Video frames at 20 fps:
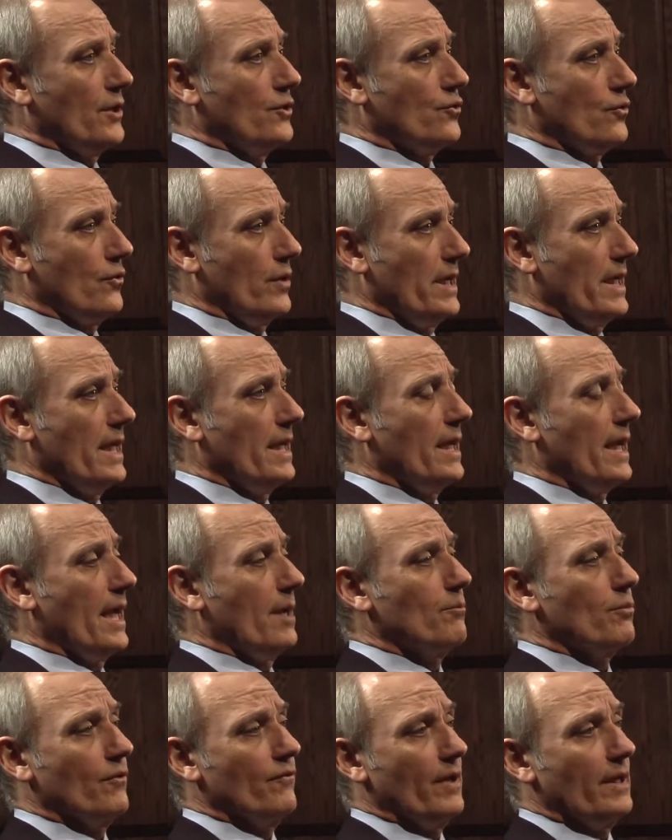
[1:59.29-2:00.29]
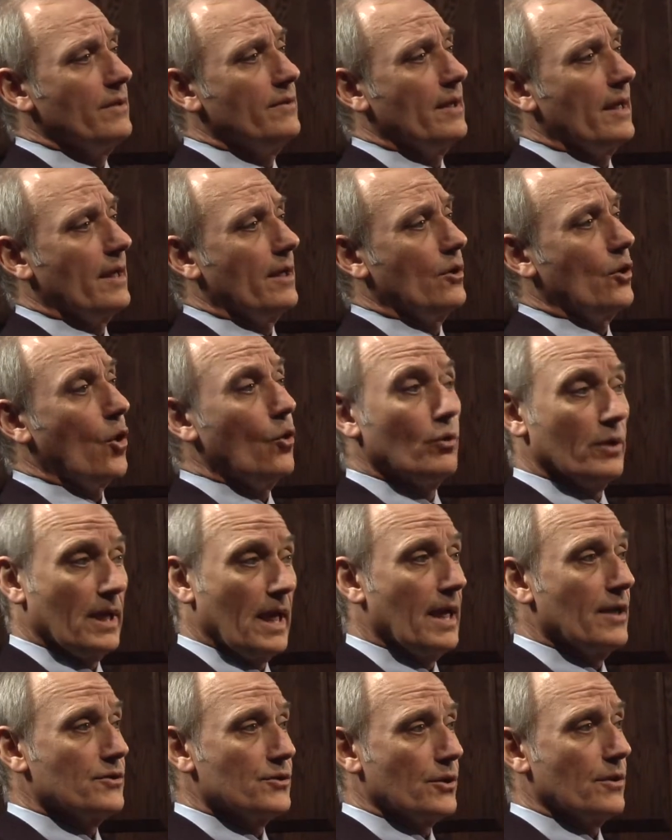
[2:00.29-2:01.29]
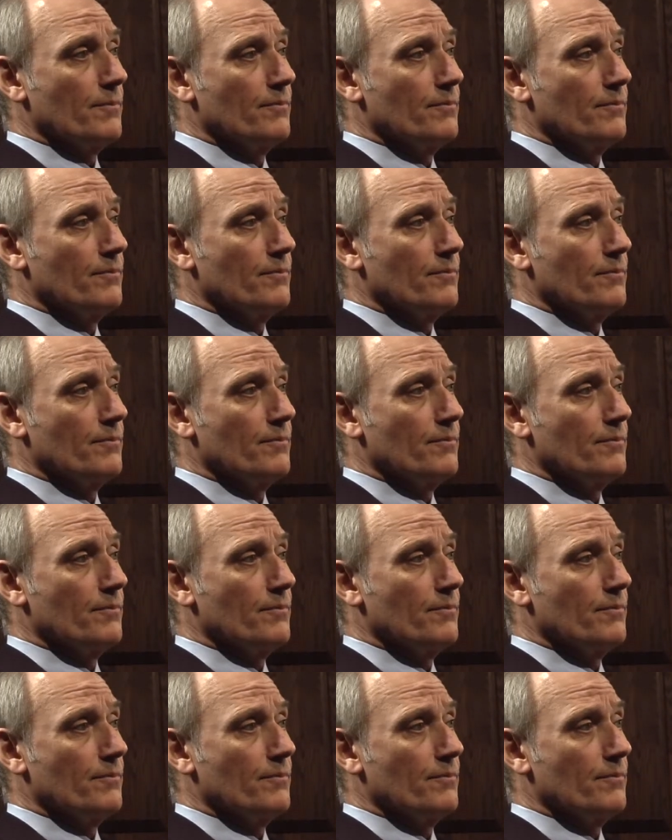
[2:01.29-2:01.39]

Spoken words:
at treating and preventing colon cancer.